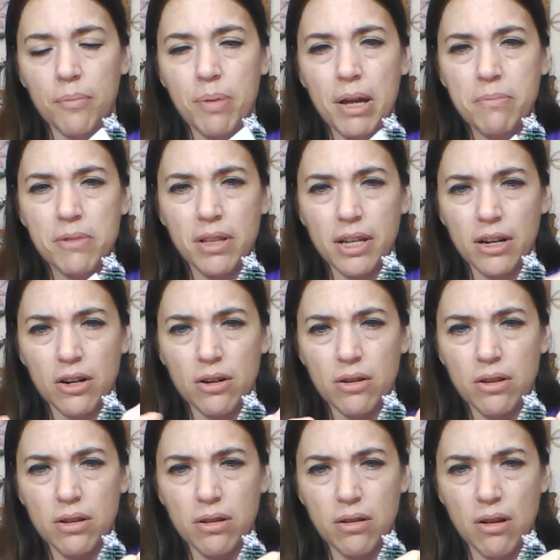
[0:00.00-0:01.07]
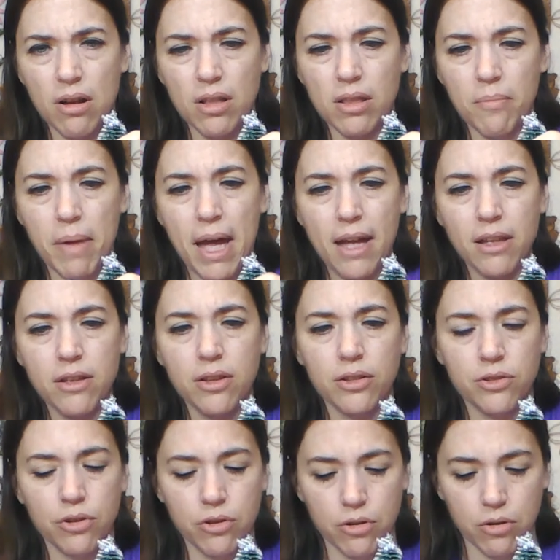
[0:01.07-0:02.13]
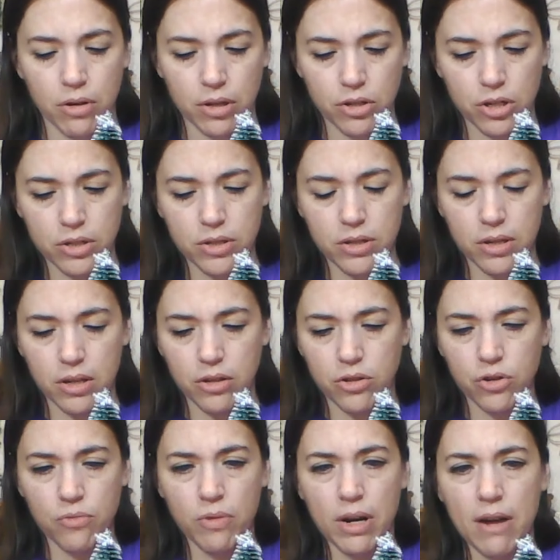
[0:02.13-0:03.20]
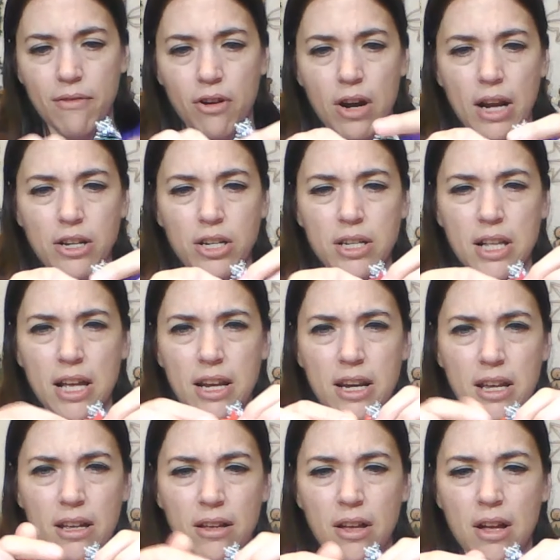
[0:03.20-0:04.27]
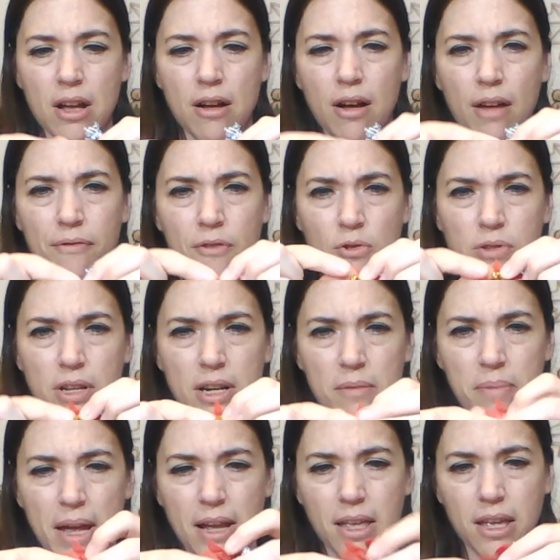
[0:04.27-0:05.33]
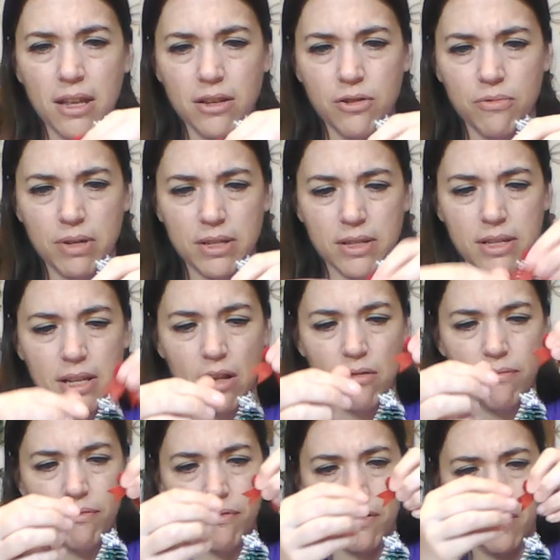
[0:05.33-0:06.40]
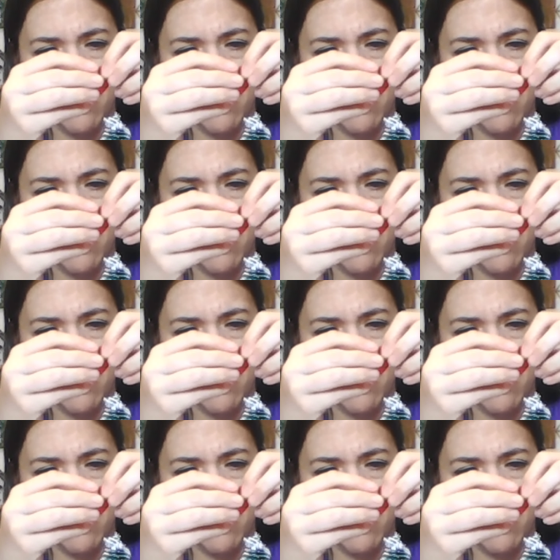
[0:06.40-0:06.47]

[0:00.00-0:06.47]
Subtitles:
pipe cleaner on the back, so you can just do whatever. I folded it back into itself,